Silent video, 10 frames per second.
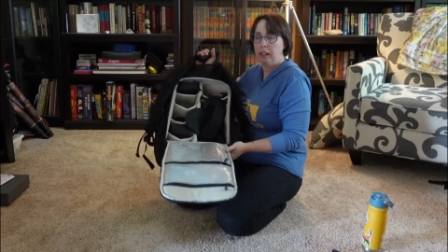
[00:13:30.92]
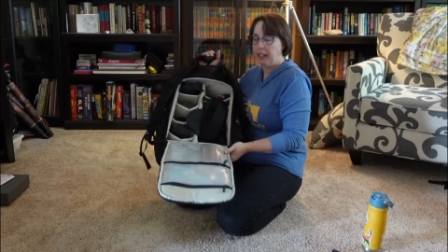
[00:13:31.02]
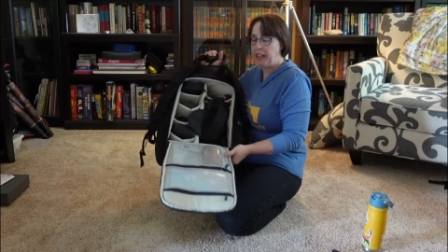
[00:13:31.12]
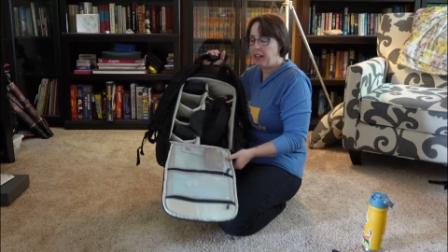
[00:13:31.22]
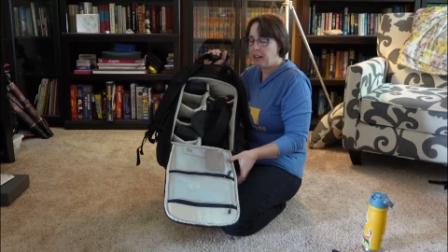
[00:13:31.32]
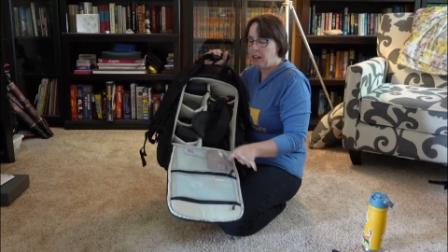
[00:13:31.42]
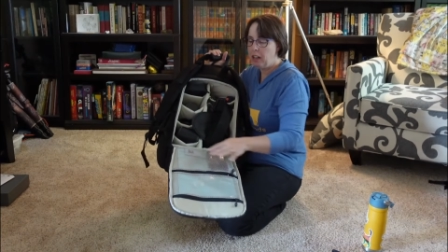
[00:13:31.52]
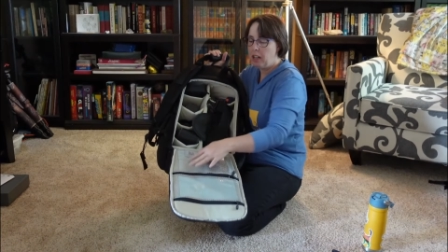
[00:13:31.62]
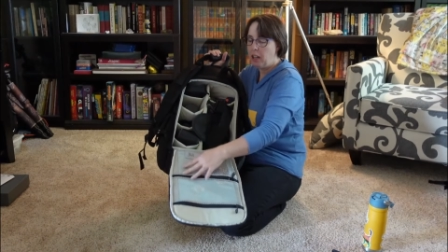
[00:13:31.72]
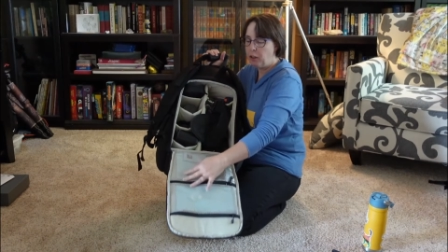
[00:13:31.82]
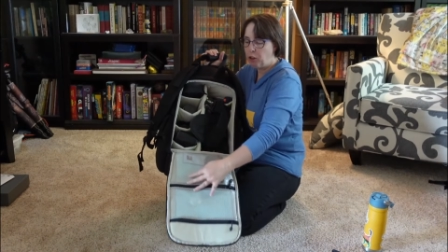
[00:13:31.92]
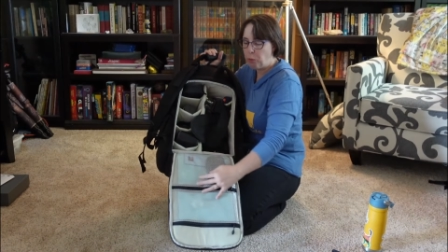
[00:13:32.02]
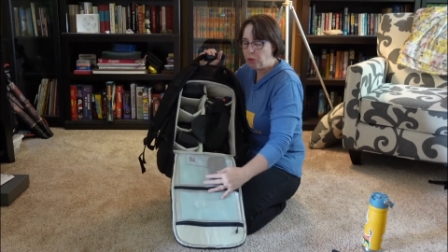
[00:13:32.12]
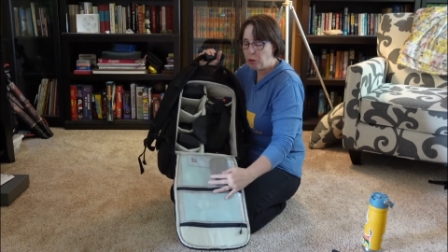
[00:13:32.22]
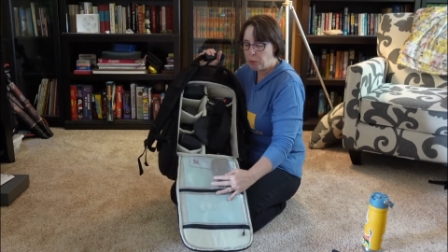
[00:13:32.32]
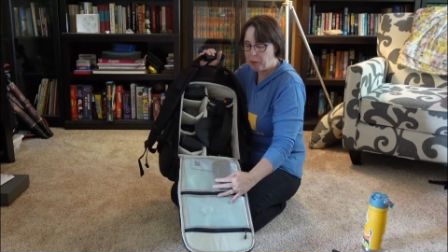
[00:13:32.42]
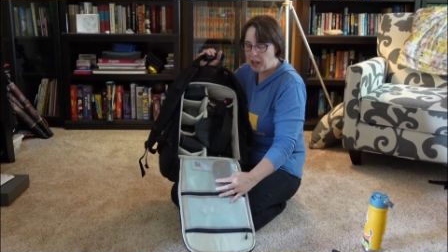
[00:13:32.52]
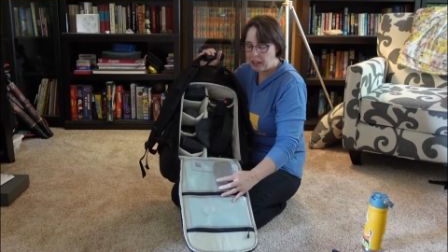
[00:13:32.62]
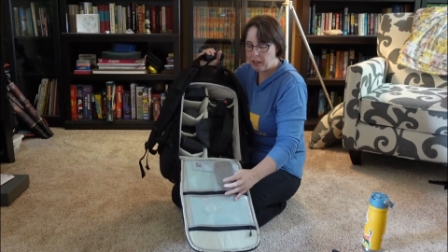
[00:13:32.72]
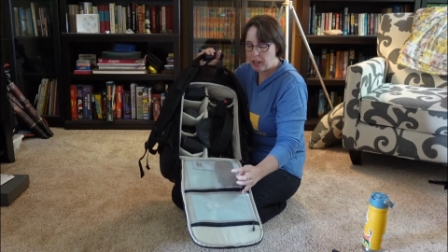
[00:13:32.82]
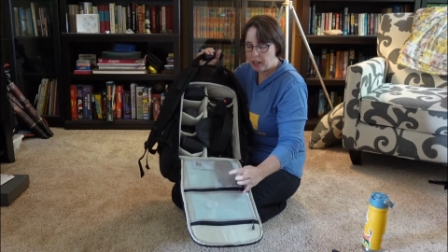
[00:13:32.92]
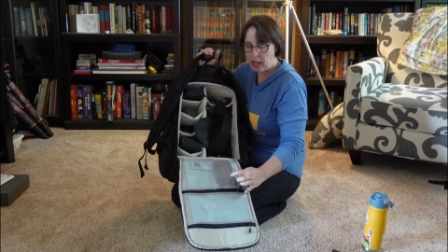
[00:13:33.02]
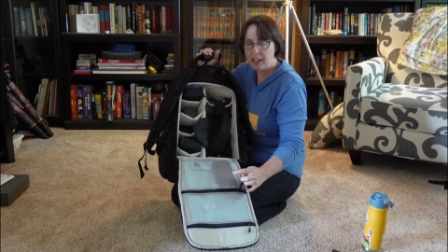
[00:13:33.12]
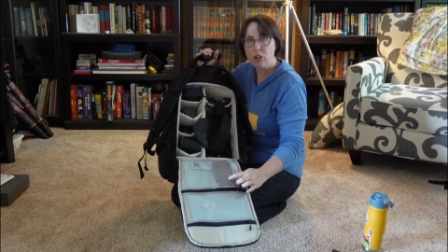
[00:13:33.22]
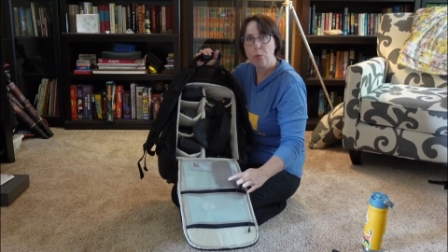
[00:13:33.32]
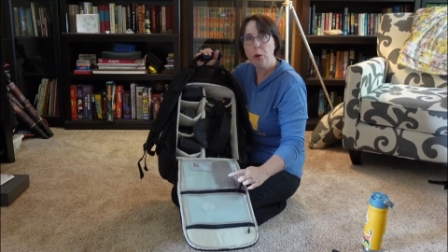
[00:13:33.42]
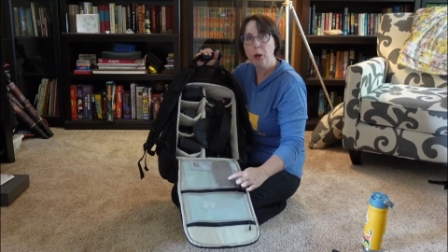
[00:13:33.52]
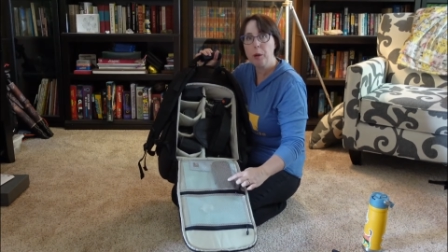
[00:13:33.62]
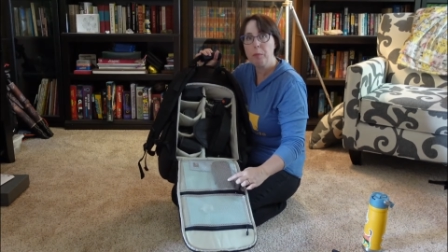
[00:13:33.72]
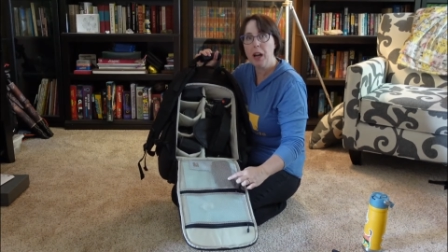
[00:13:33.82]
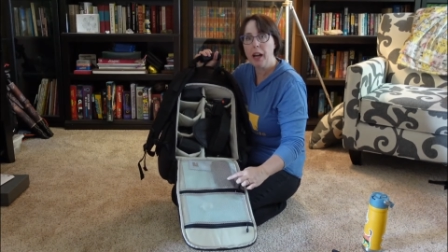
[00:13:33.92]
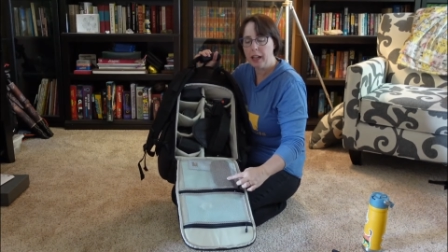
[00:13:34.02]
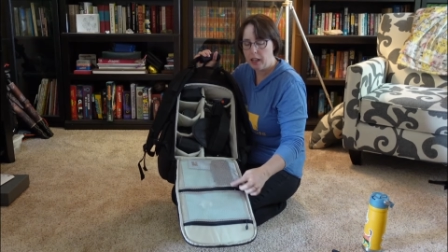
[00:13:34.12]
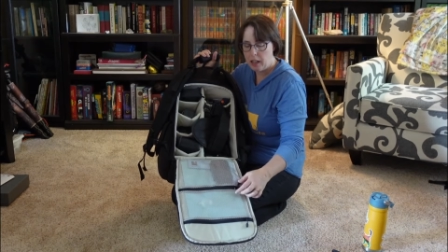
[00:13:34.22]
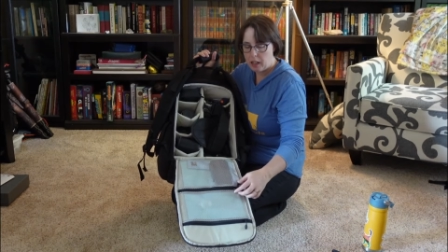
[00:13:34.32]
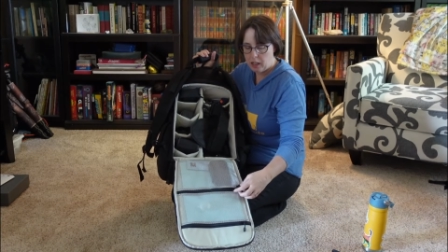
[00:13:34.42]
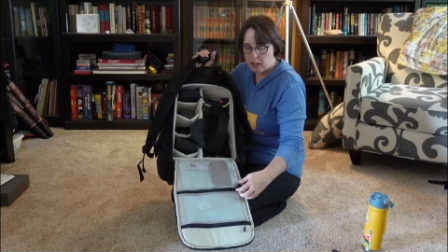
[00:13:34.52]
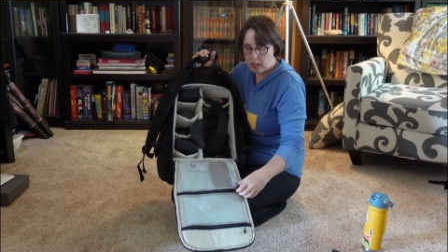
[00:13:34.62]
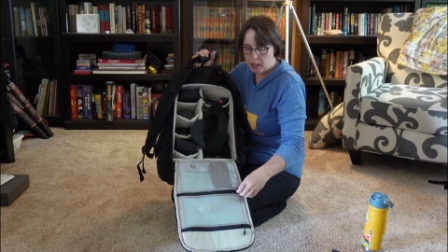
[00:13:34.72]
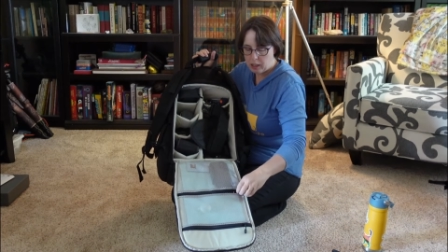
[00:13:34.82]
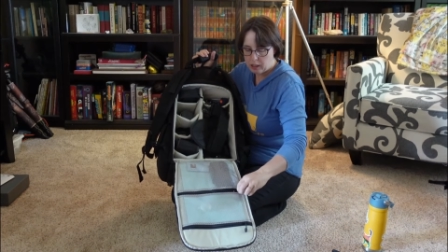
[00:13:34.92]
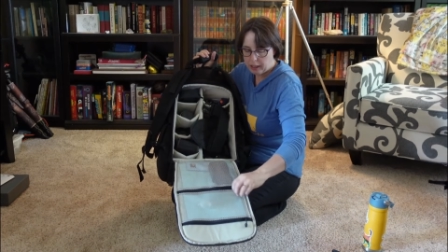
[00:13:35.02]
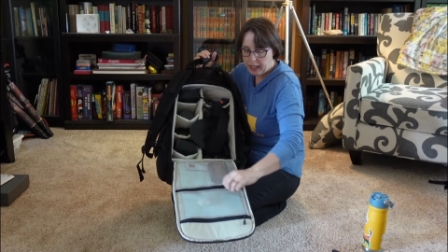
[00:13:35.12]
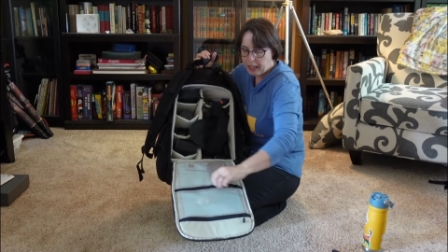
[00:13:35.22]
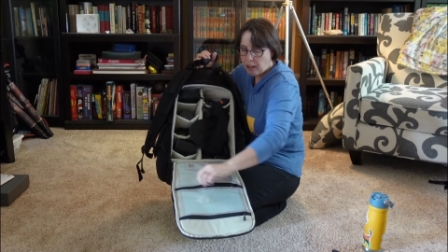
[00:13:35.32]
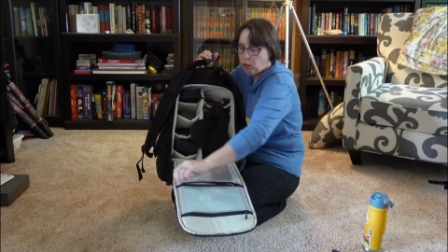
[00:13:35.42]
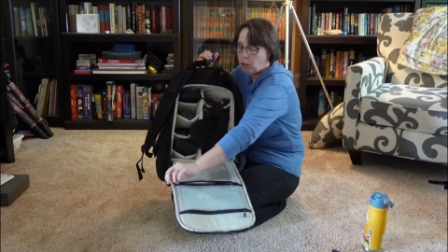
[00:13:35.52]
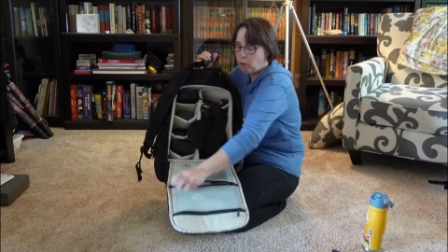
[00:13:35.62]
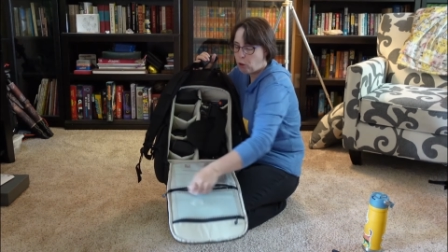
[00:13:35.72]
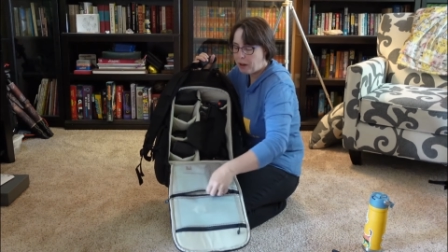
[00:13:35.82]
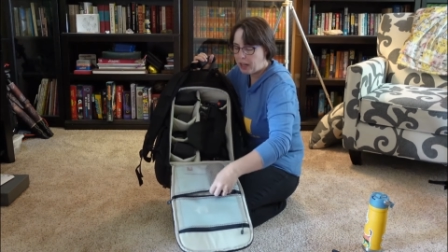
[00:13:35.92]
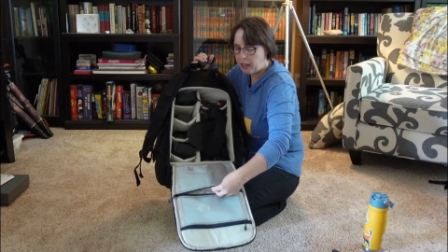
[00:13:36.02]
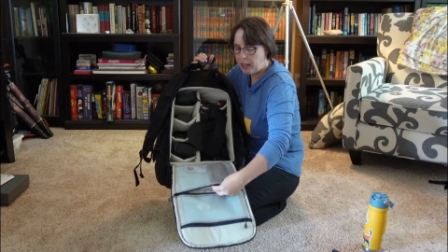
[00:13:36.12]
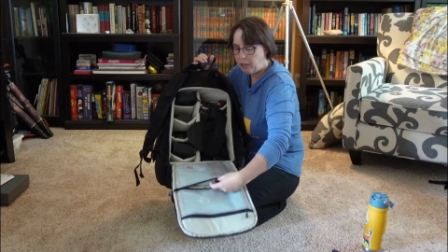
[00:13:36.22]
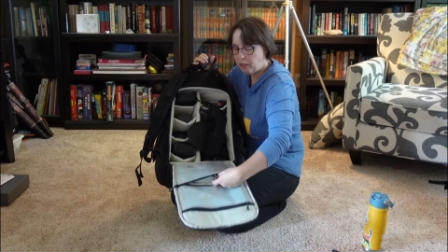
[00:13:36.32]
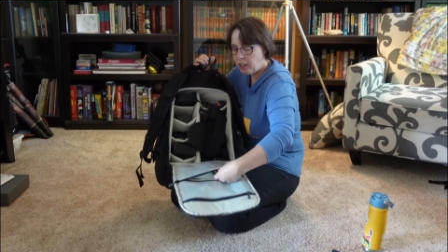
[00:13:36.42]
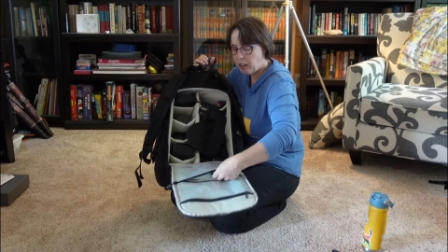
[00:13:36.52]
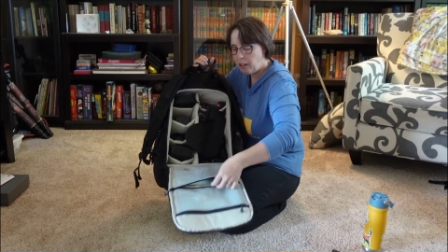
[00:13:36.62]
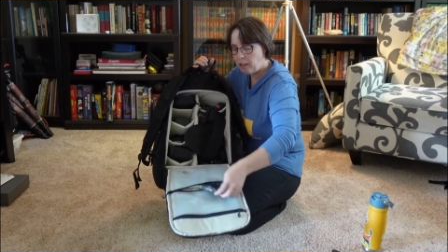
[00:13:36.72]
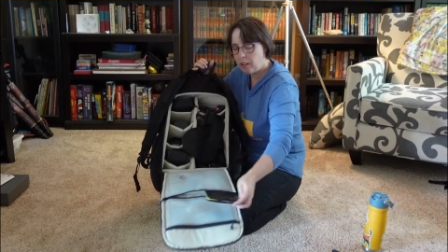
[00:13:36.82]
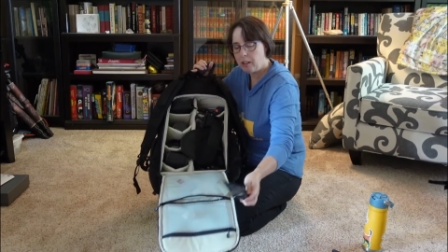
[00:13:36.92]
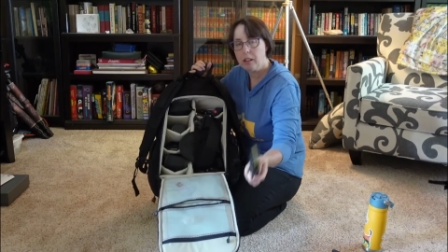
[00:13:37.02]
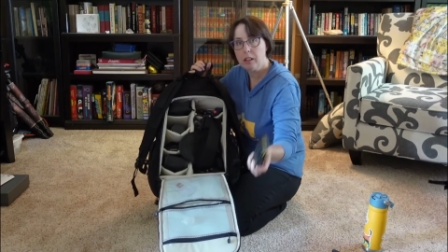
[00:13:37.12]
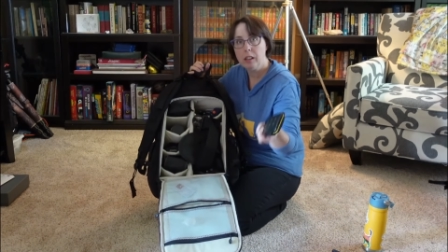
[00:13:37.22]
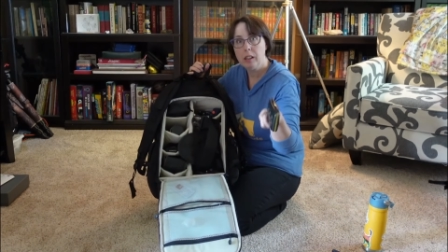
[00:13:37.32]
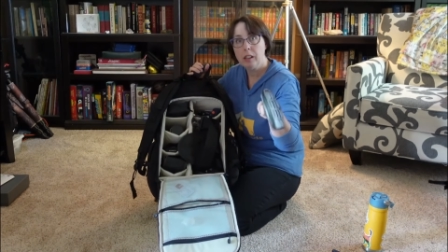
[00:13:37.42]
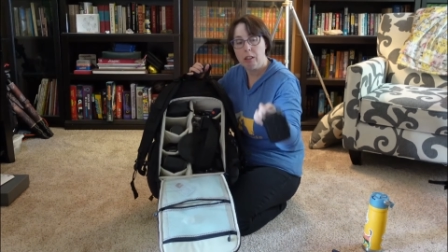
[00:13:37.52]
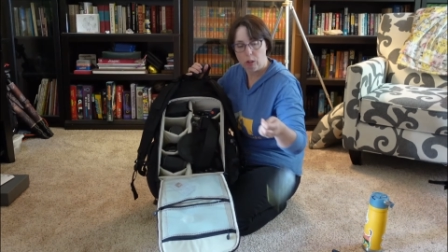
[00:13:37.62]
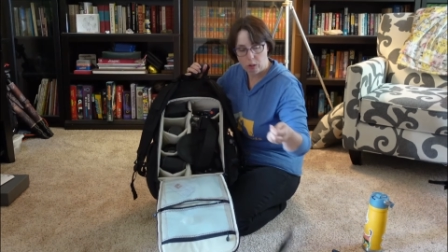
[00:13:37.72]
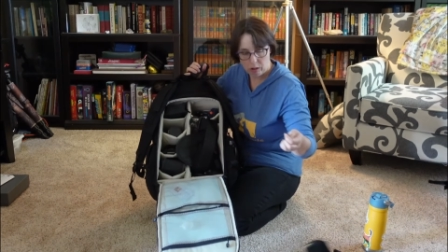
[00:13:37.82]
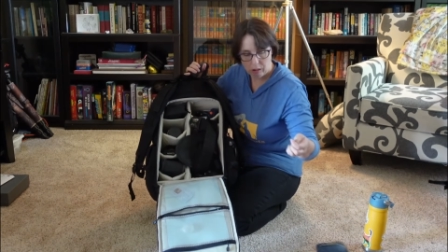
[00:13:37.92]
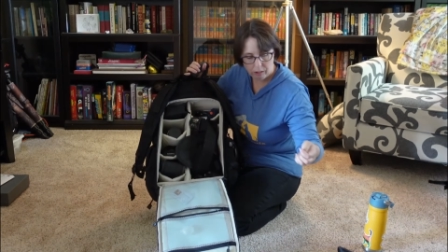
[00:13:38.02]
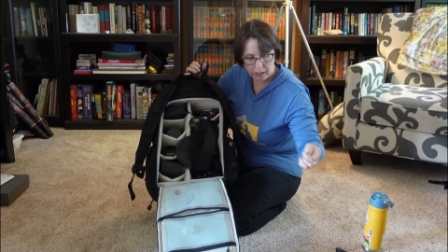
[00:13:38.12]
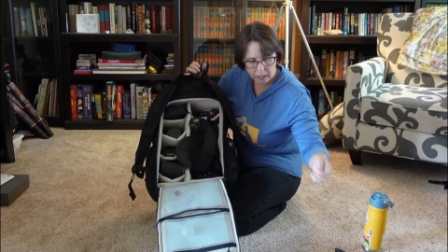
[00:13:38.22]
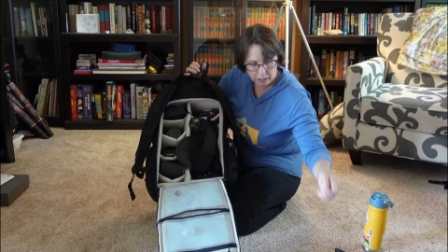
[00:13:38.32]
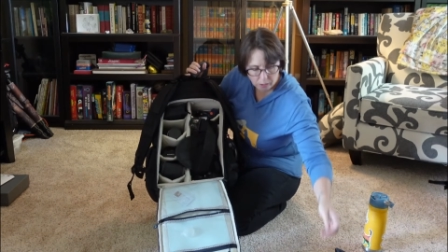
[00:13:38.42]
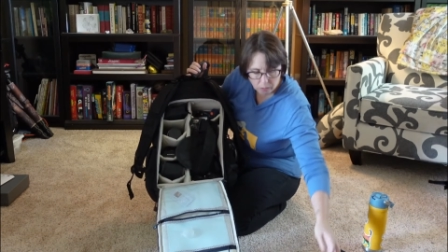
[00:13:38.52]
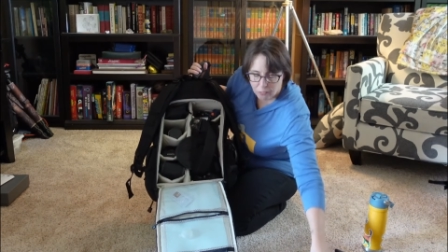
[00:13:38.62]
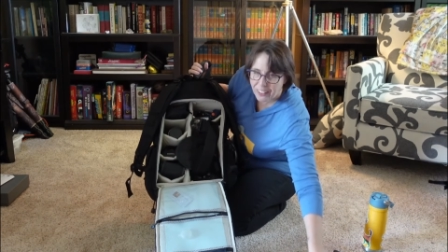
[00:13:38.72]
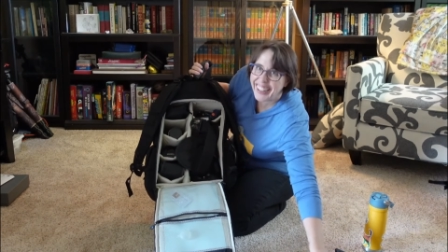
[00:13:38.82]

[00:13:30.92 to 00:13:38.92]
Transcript: Here, there's some zipper pockets, and I just put my case for my S D cards. Hello.